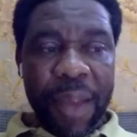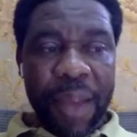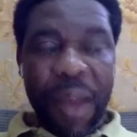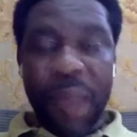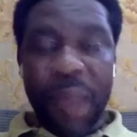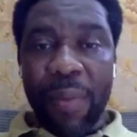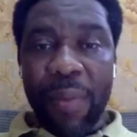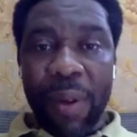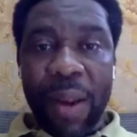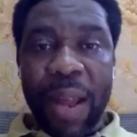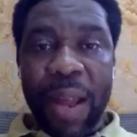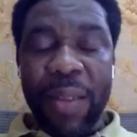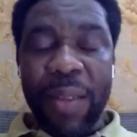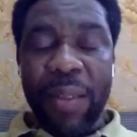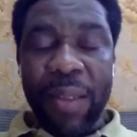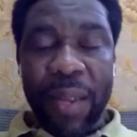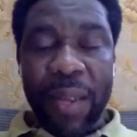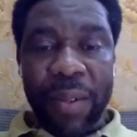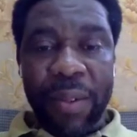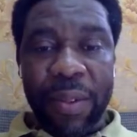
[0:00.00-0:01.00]
I've
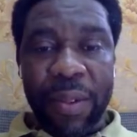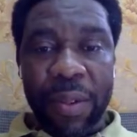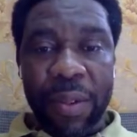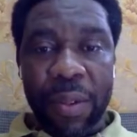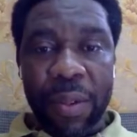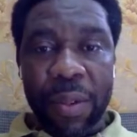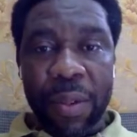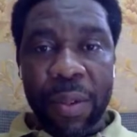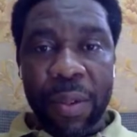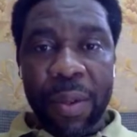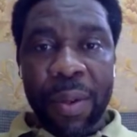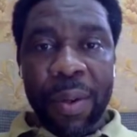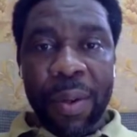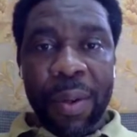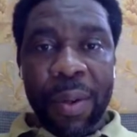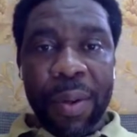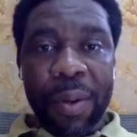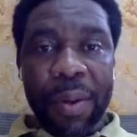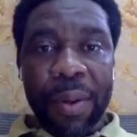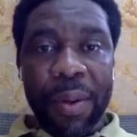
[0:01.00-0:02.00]
learned that
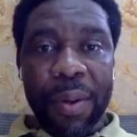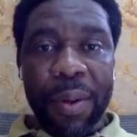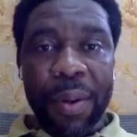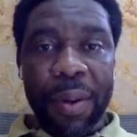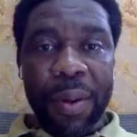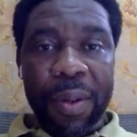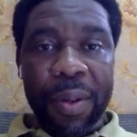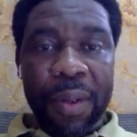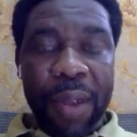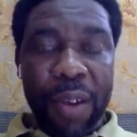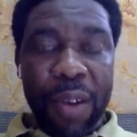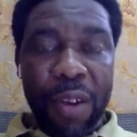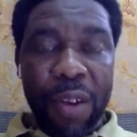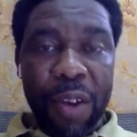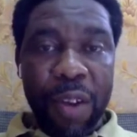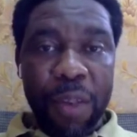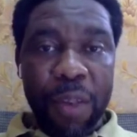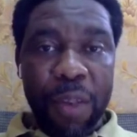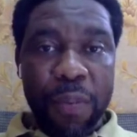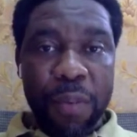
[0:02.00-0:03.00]
God can
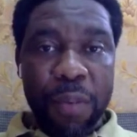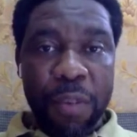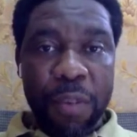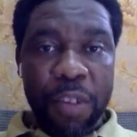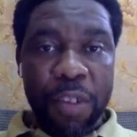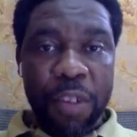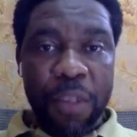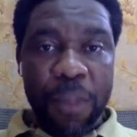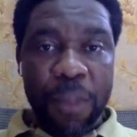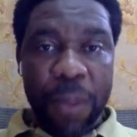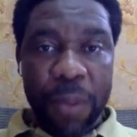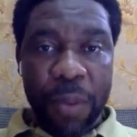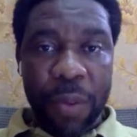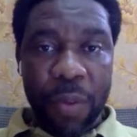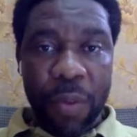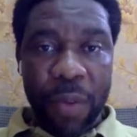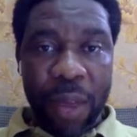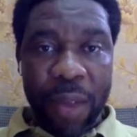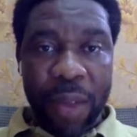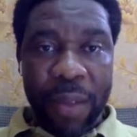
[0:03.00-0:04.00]
only prosper
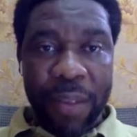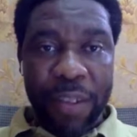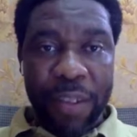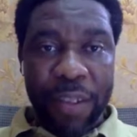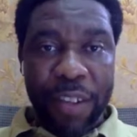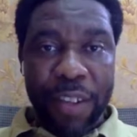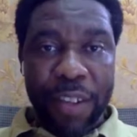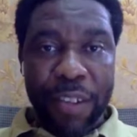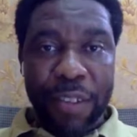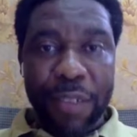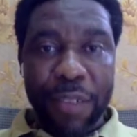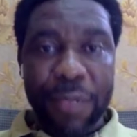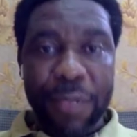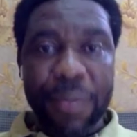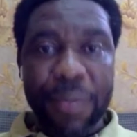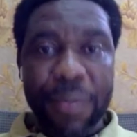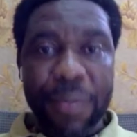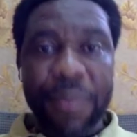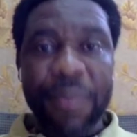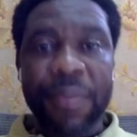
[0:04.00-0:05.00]
you where He sends
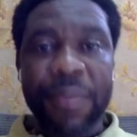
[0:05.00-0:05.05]
you.